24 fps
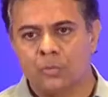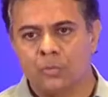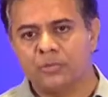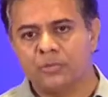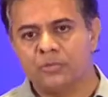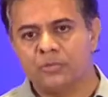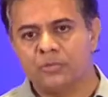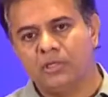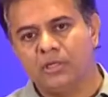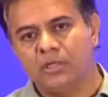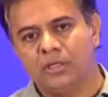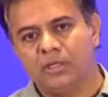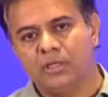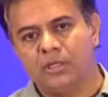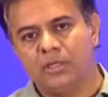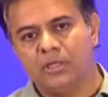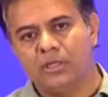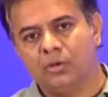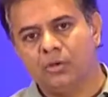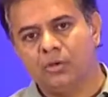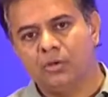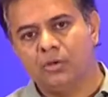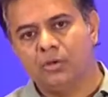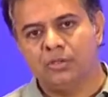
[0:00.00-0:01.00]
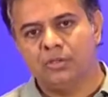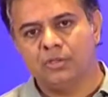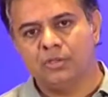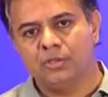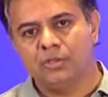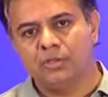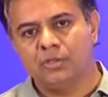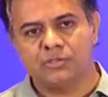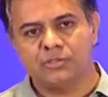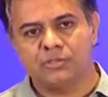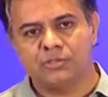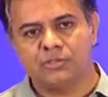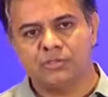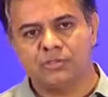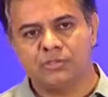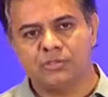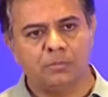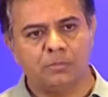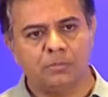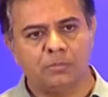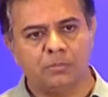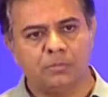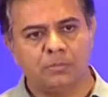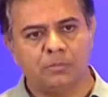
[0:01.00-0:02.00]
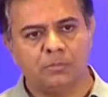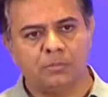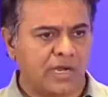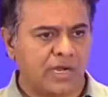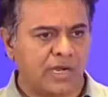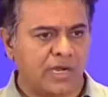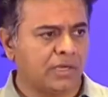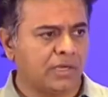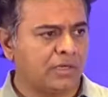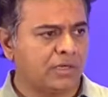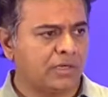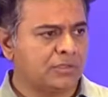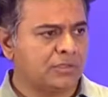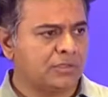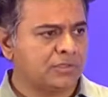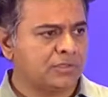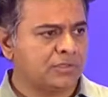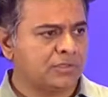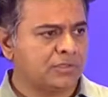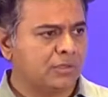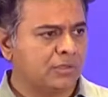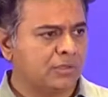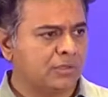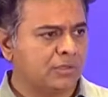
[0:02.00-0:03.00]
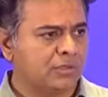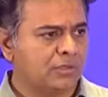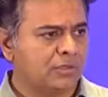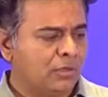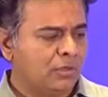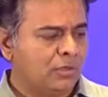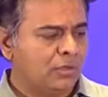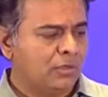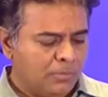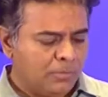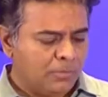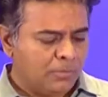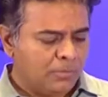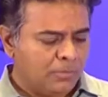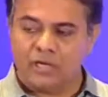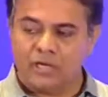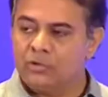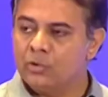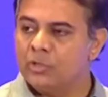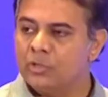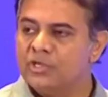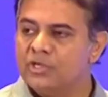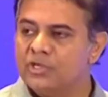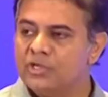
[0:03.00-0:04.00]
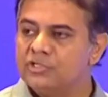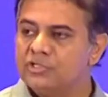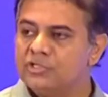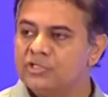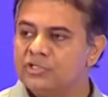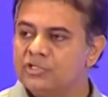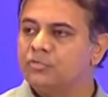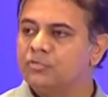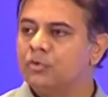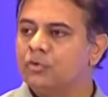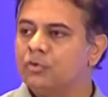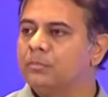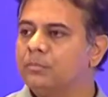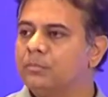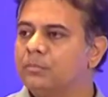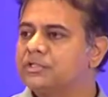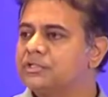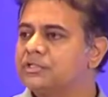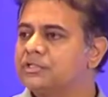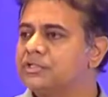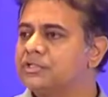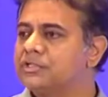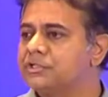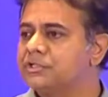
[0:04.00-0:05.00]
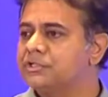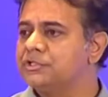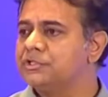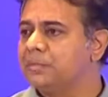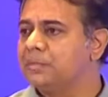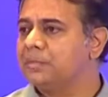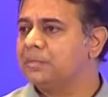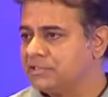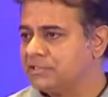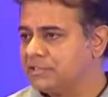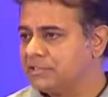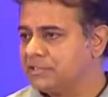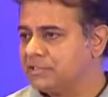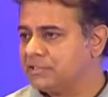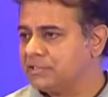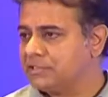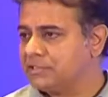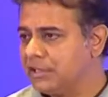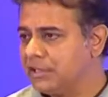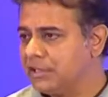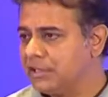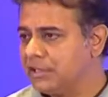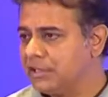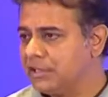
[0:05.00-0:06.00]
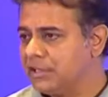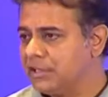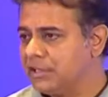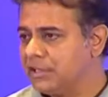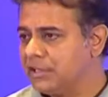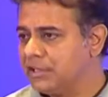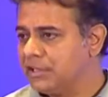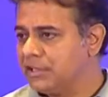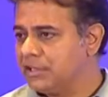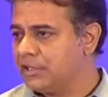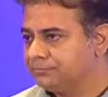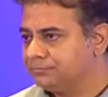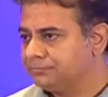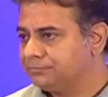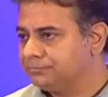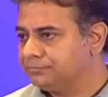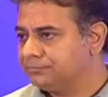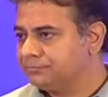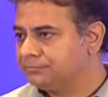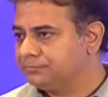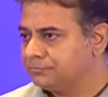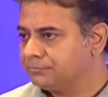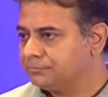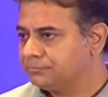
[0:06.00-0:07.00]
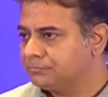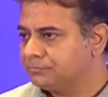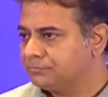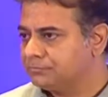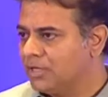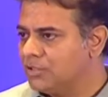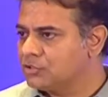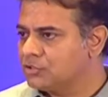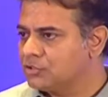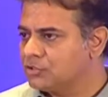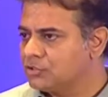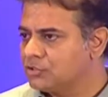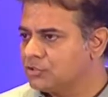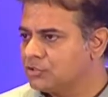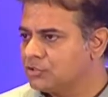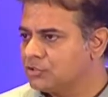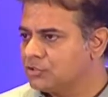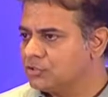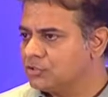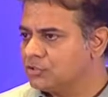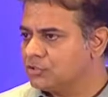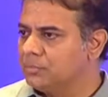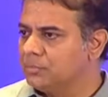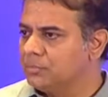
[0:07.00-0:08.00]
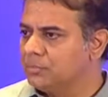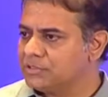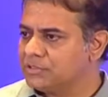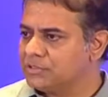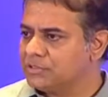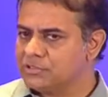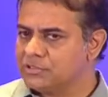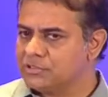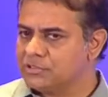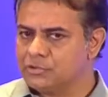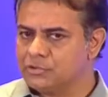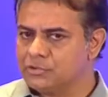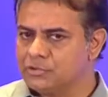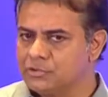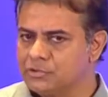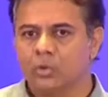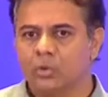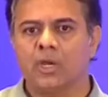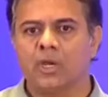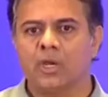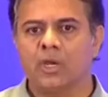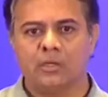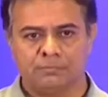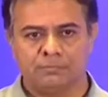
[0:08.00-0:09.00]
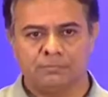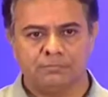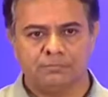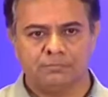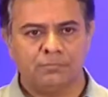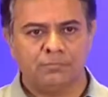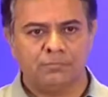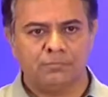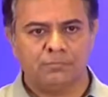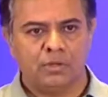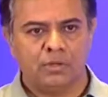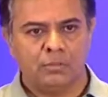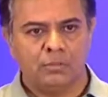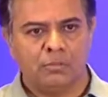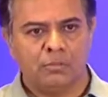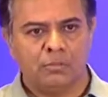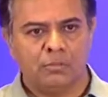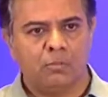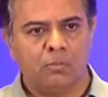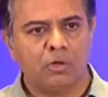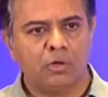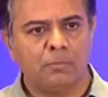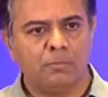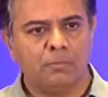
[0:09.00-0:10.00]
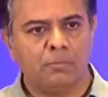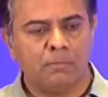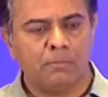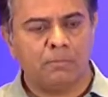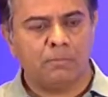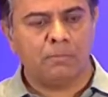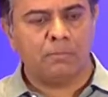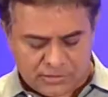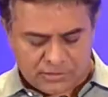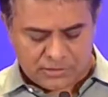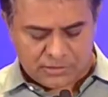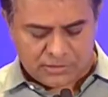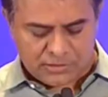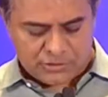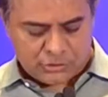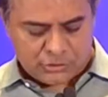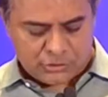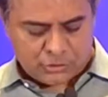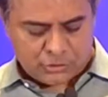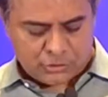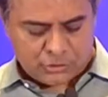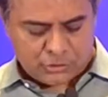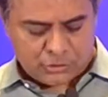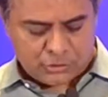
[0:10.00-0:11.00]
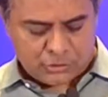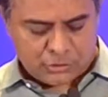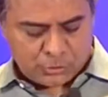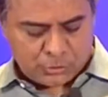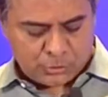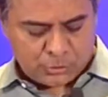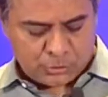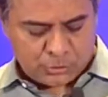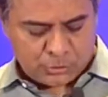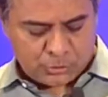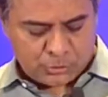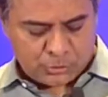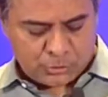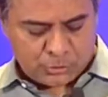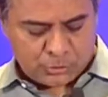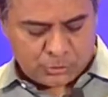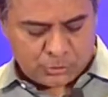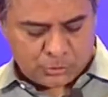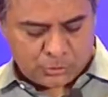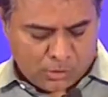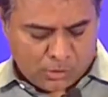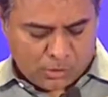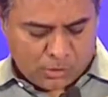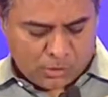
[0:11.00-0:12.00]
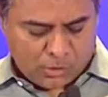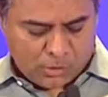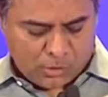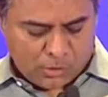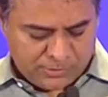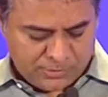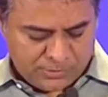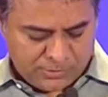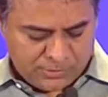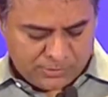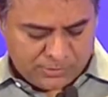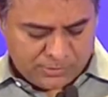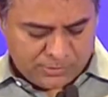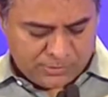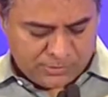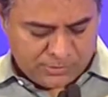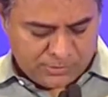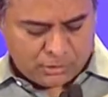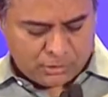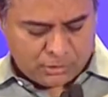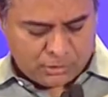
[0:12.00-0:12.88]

of the league on the ease of doing business rankings. But I know ease of doing business is passé. Ease of doing business is okay. But what matters in today's world, in a competitive world,